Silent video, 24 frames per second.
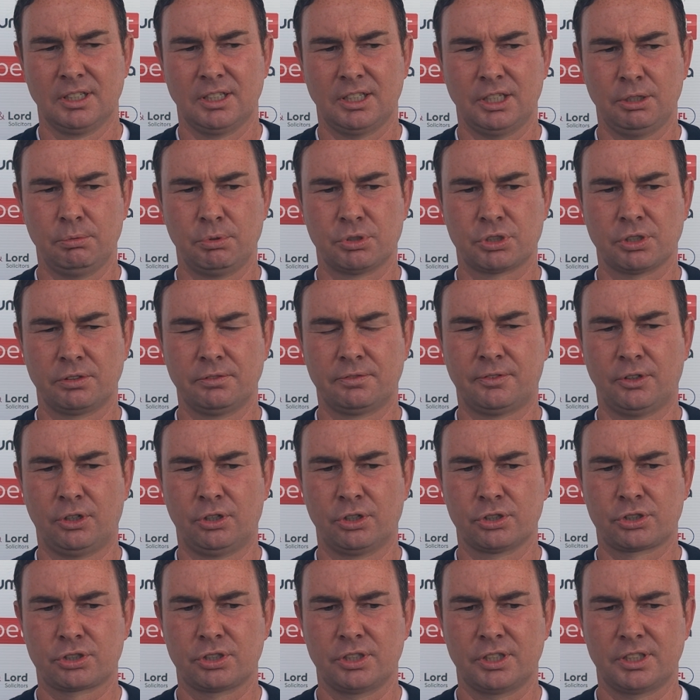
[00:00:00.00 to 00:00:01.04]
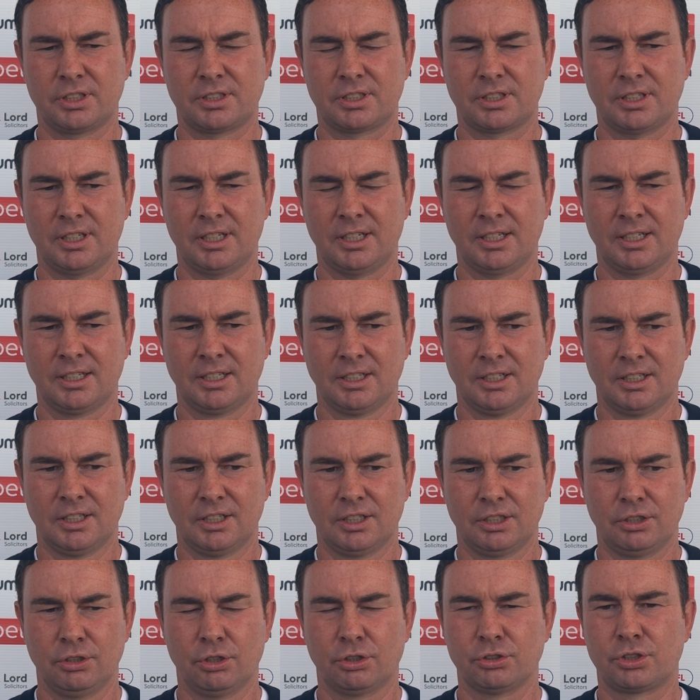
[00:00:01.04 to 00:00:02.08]
he was unfortunate
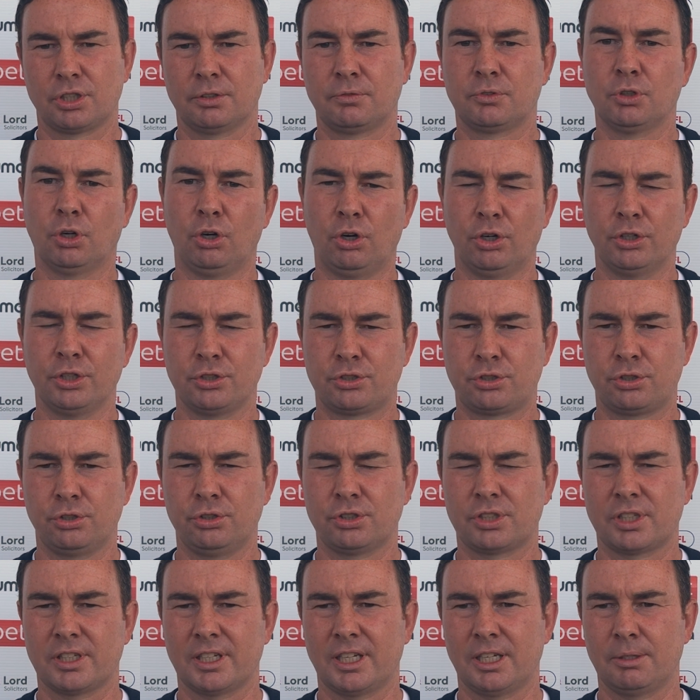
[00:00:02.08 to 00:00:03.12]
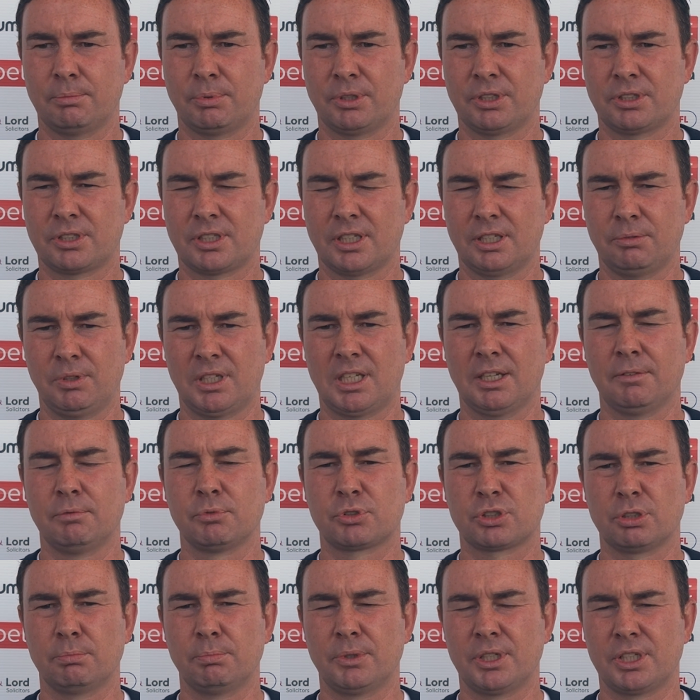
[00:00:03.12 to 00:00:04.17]
not to have got on Tuesday night, but we gave him
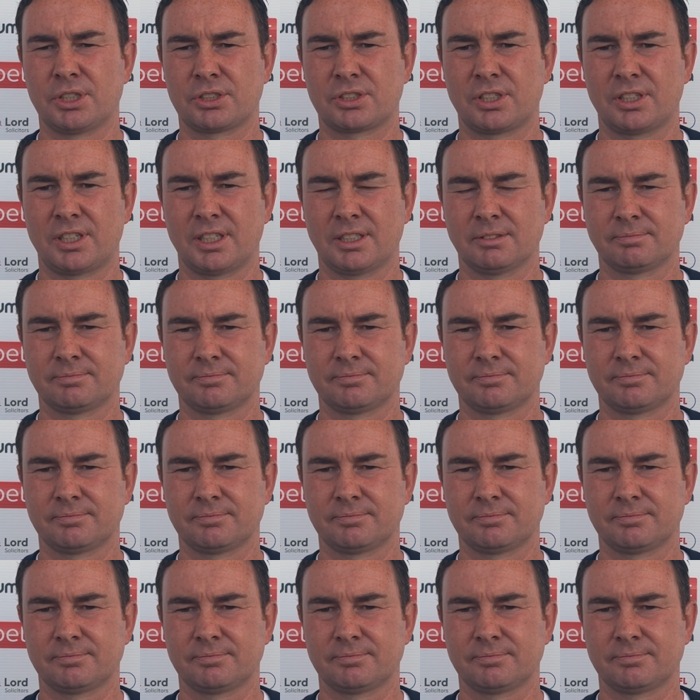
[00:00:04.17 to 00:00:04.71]
some minutes today.